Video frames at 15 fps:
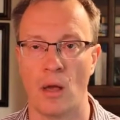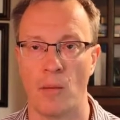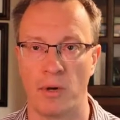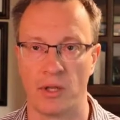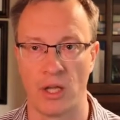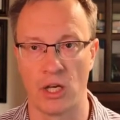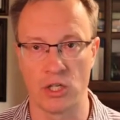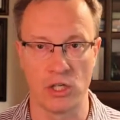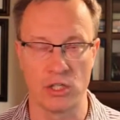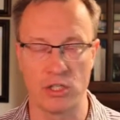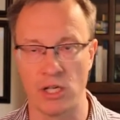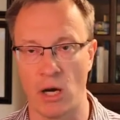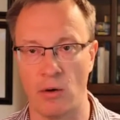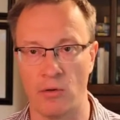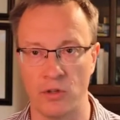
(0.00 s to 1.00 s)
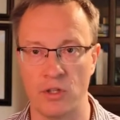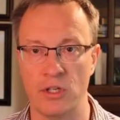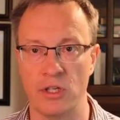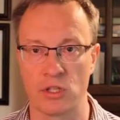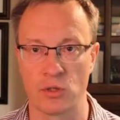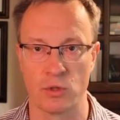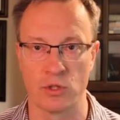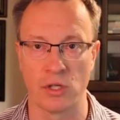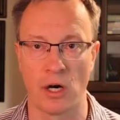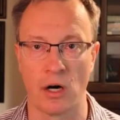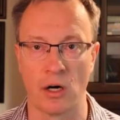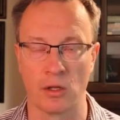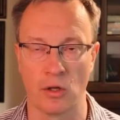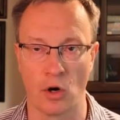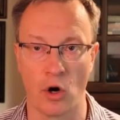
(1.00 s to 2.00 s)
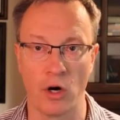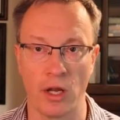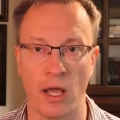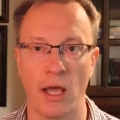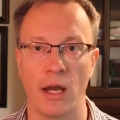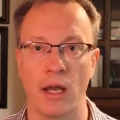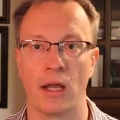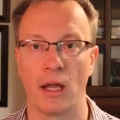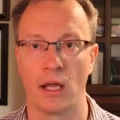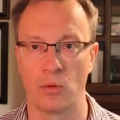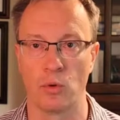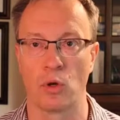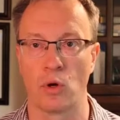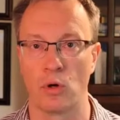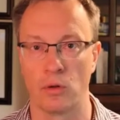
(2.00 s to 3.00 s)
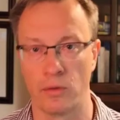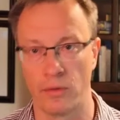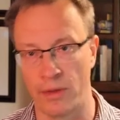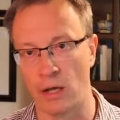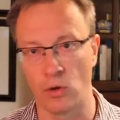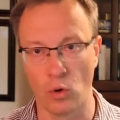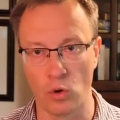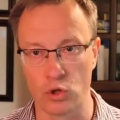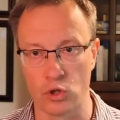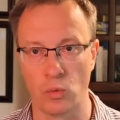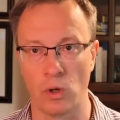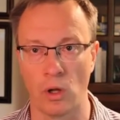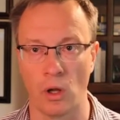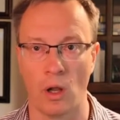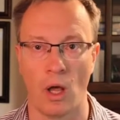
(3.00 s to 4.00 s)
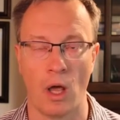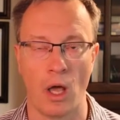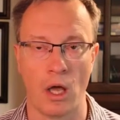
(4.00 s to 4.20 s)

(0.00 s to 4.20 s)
potentially some of the discs will start herniating, and that also will